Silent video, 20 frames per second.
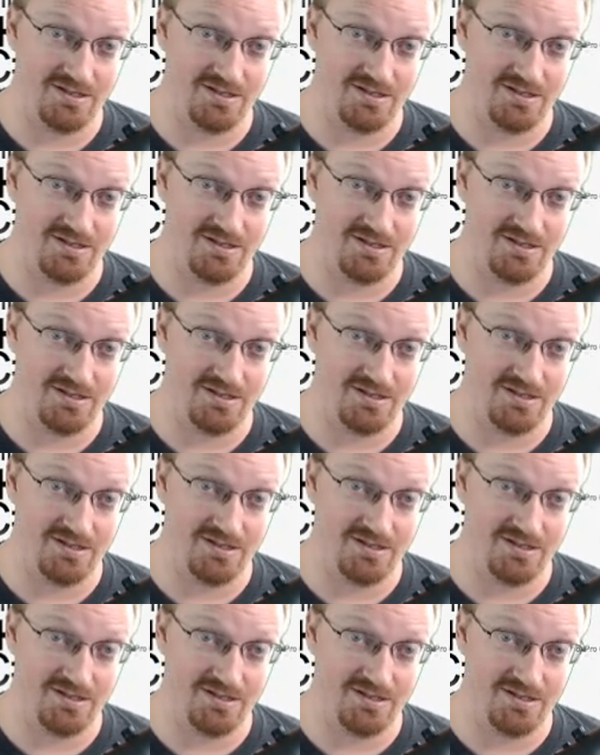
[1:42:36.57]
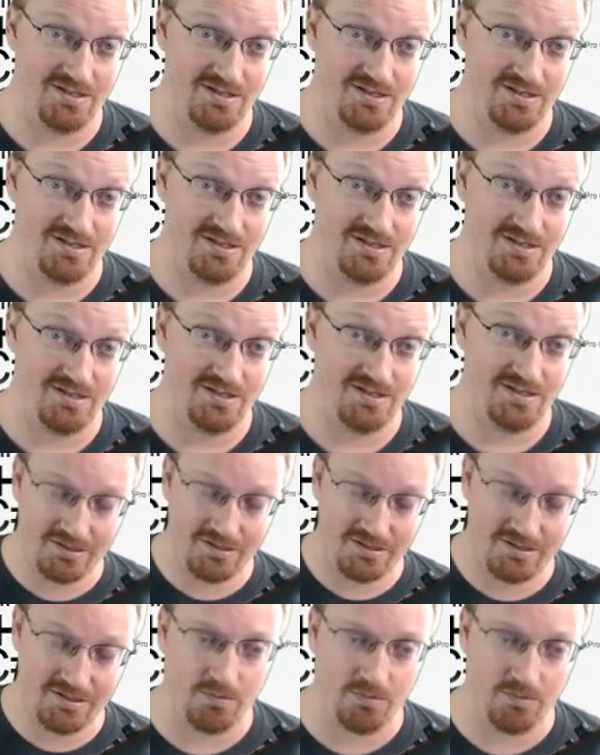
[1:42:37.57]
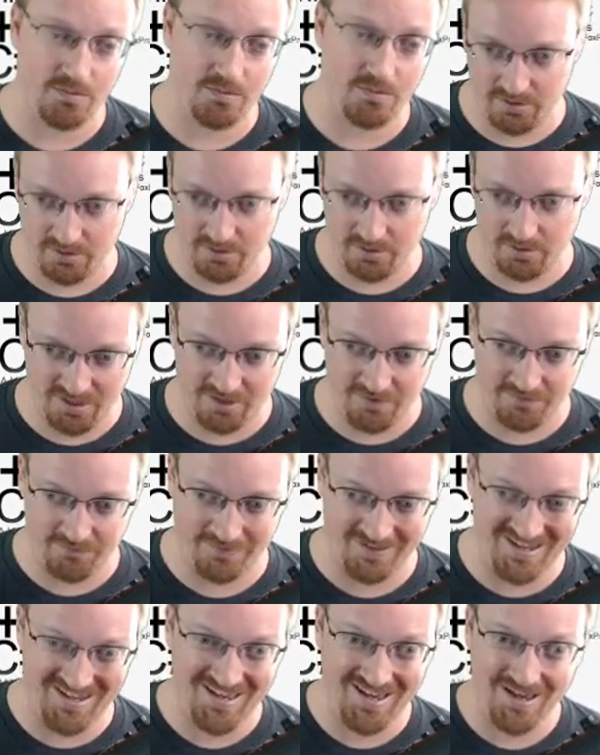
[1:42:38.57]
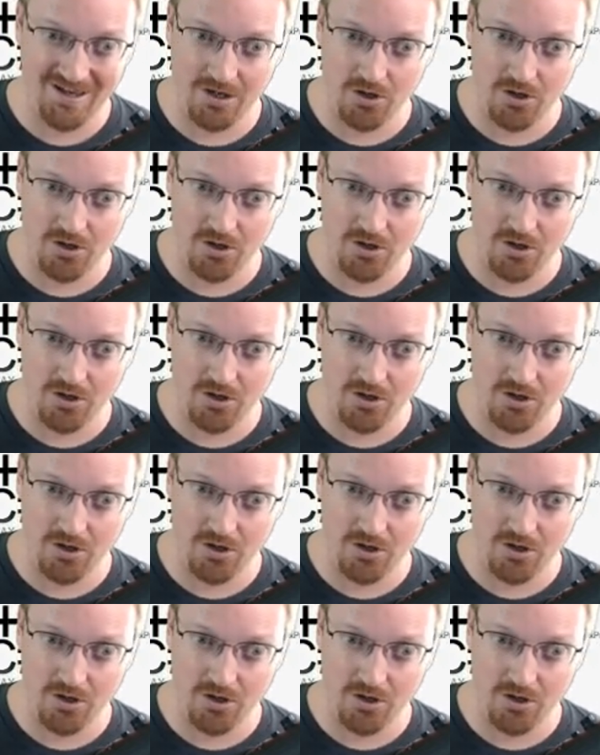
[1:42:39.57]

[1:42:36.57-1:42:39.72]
Like it's just a little colon in C#, but instead of the